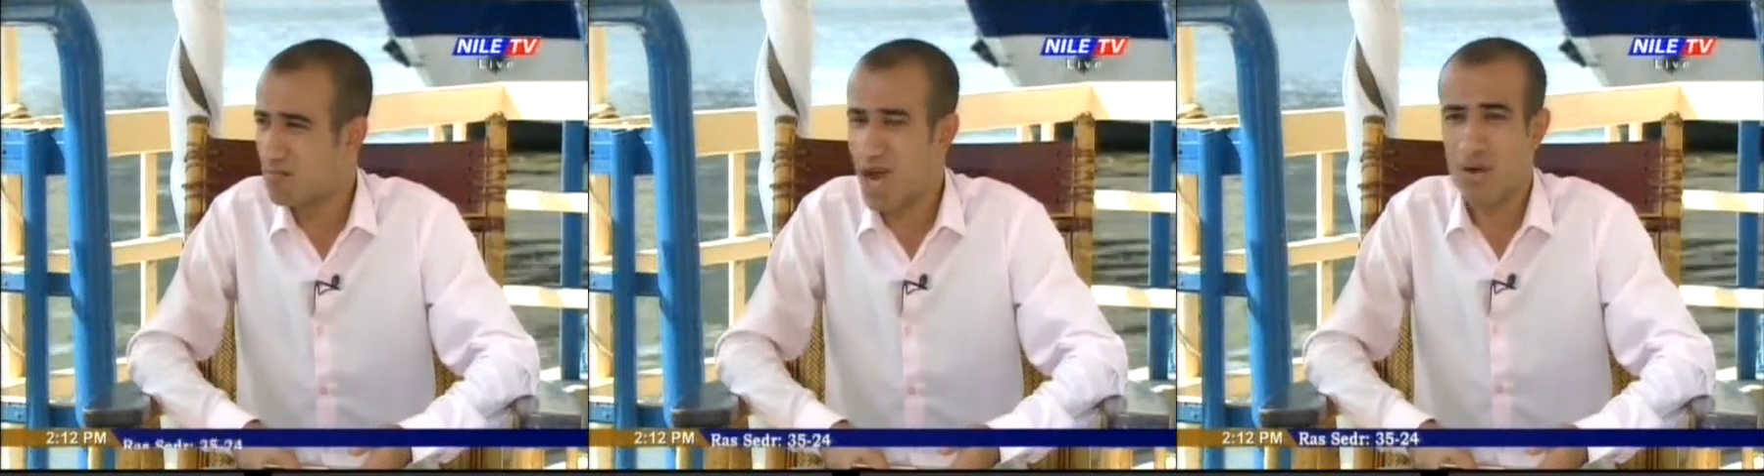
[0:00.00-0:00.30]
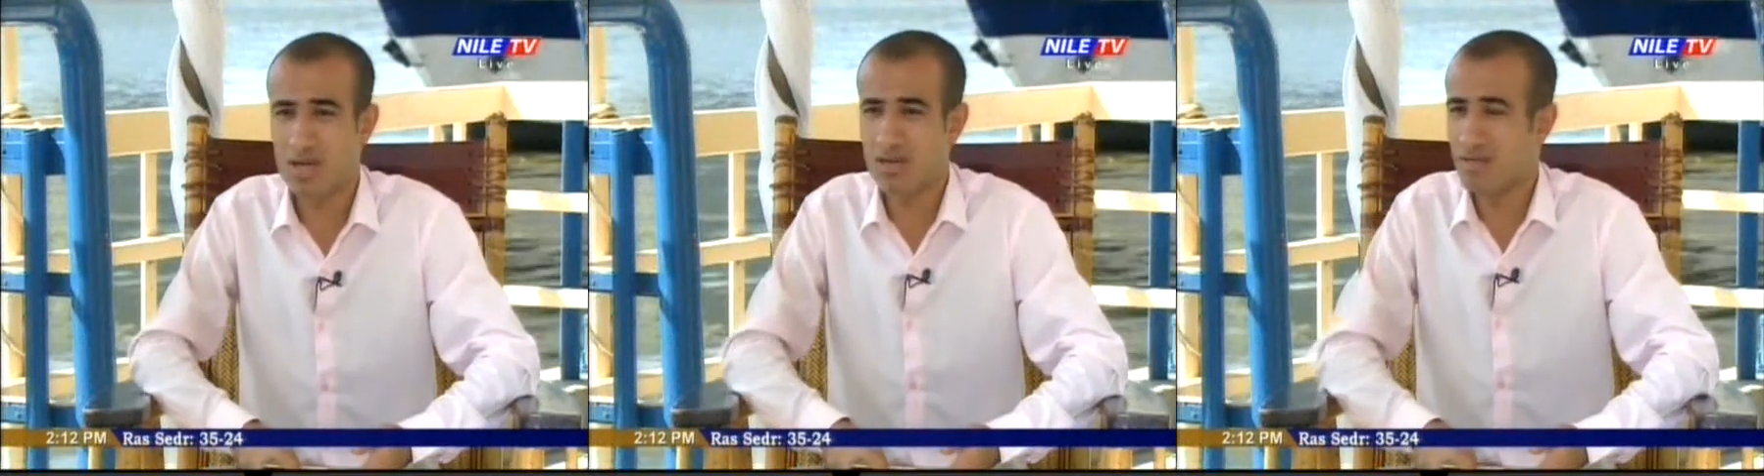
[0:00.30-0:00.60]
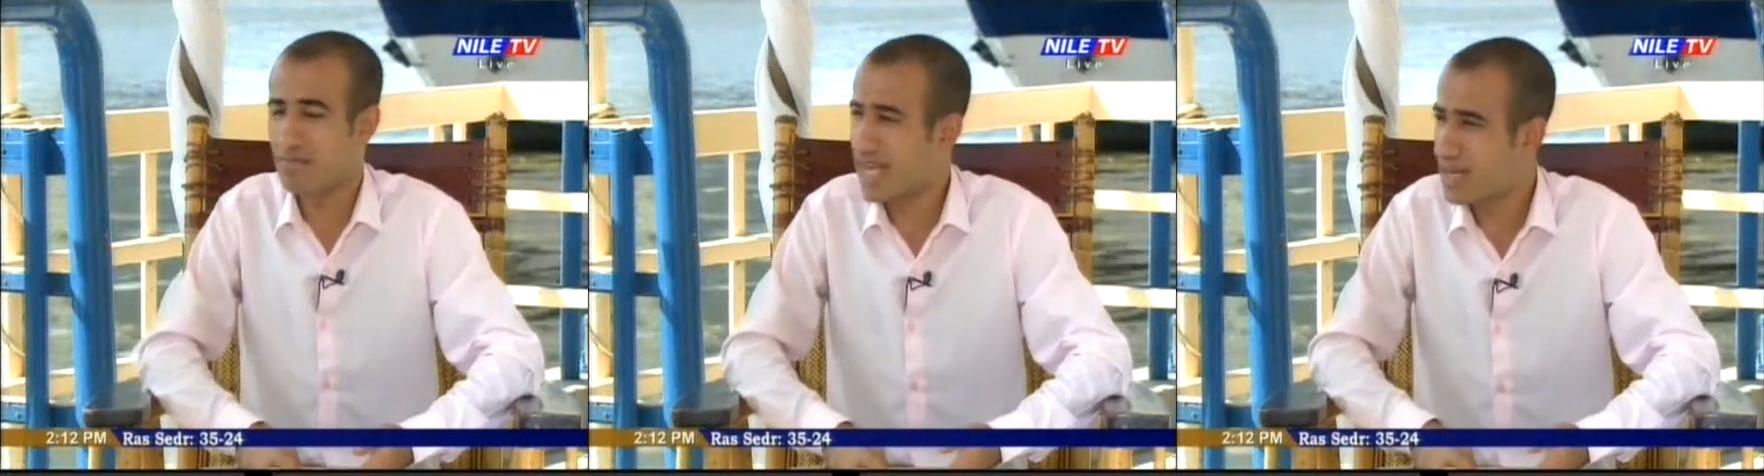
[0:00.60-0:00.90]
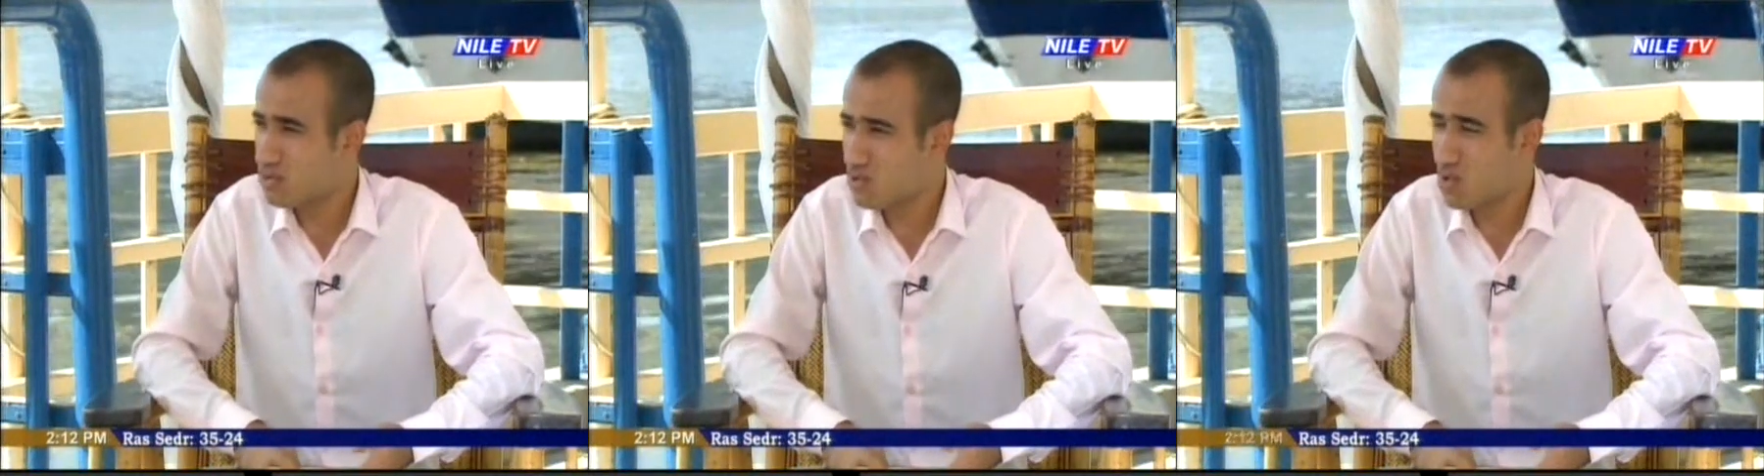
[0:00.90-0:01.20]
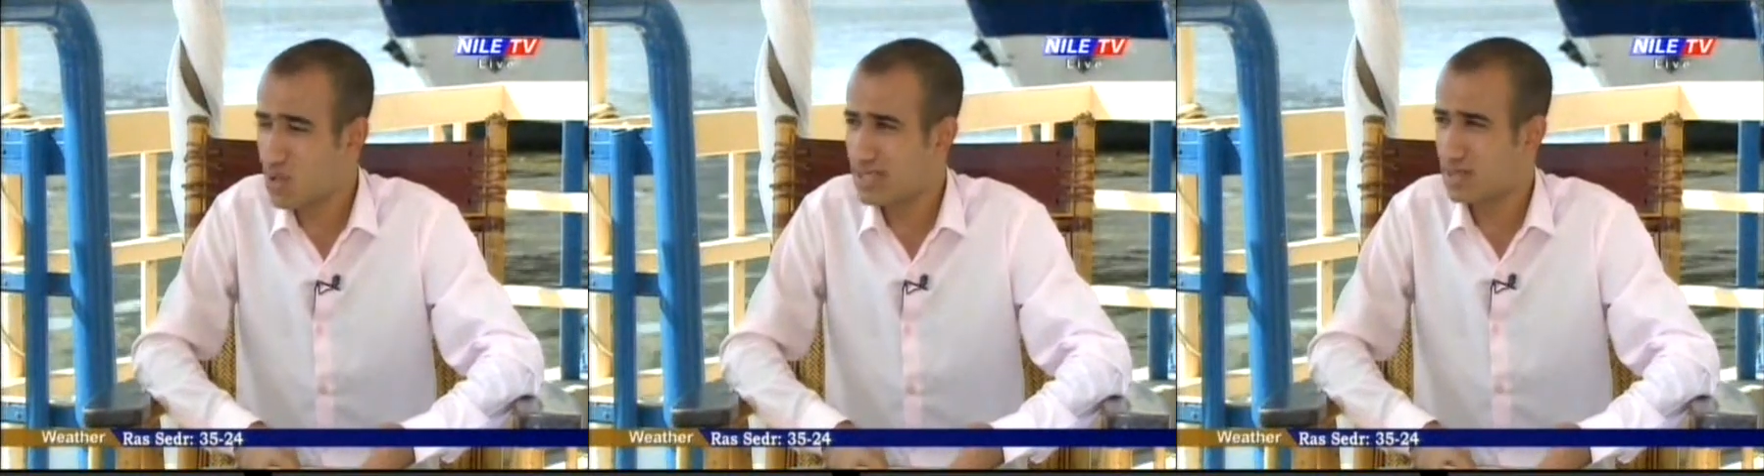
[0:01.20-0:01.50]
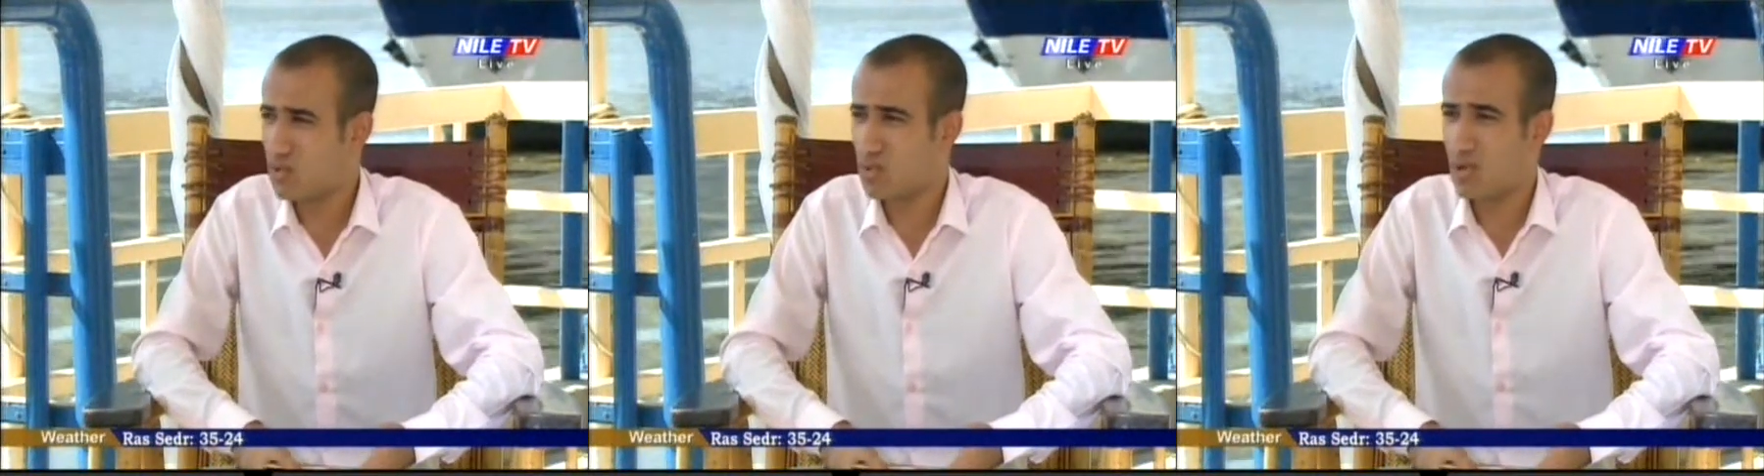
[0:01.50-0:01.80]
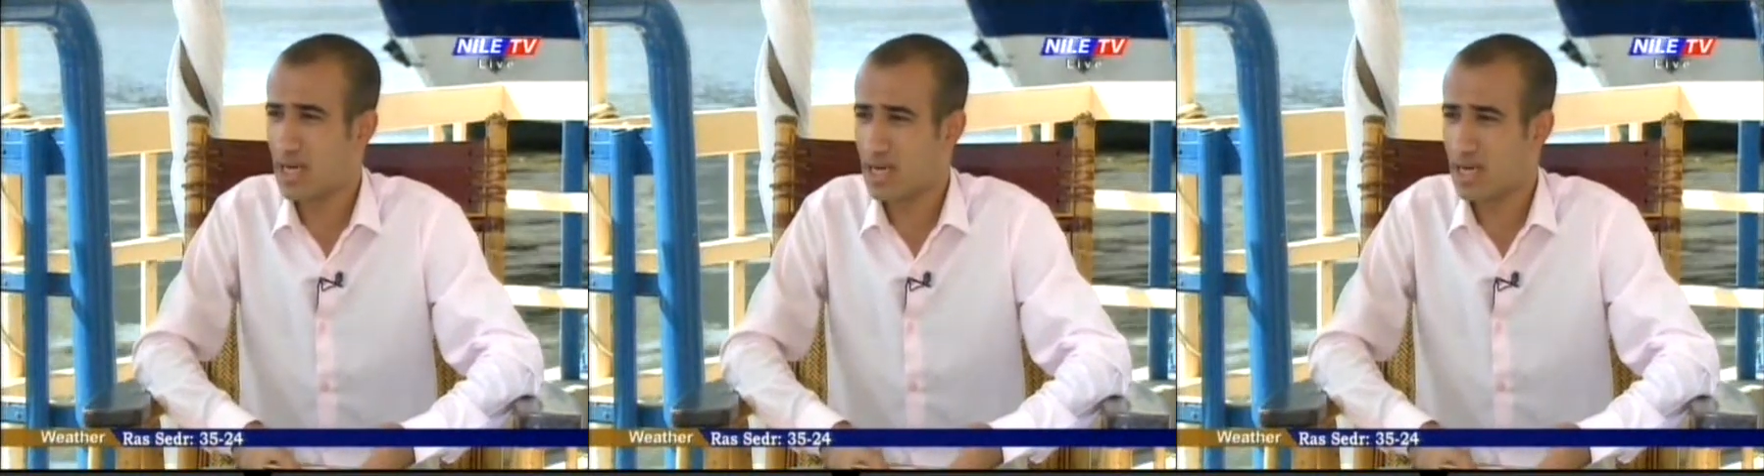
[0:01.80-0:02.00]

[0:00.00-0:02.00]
Our main role is to